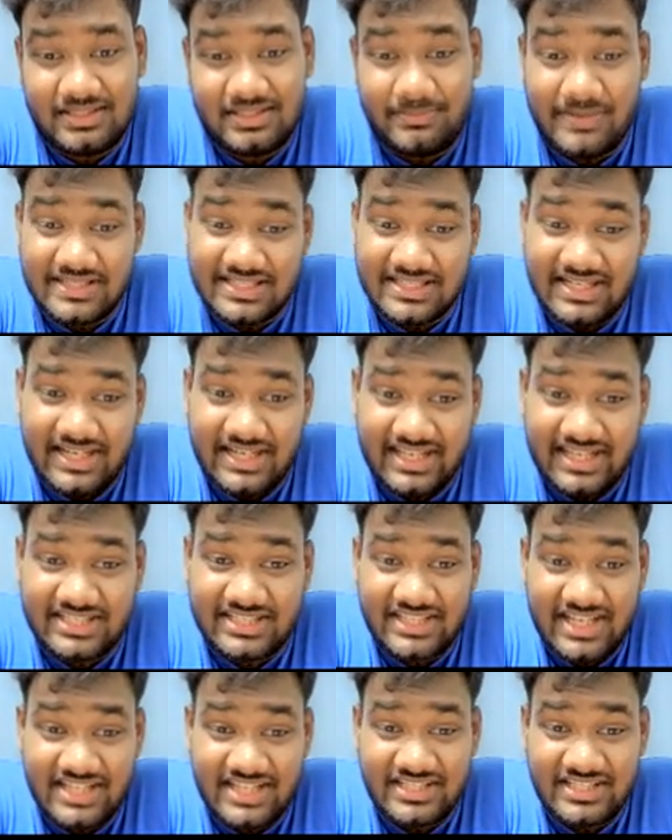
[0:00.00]
The
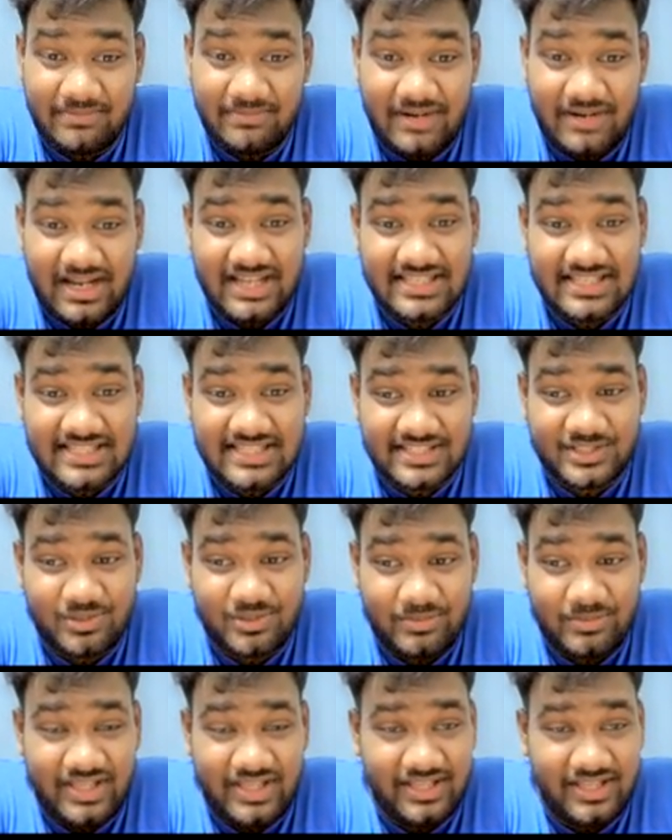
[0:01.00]
percentage change in price has
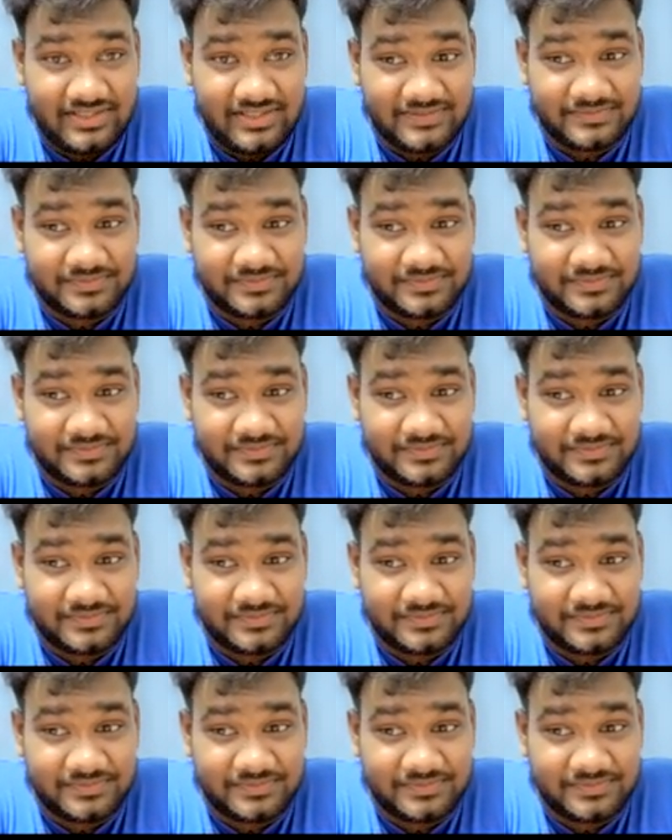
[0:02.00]
to be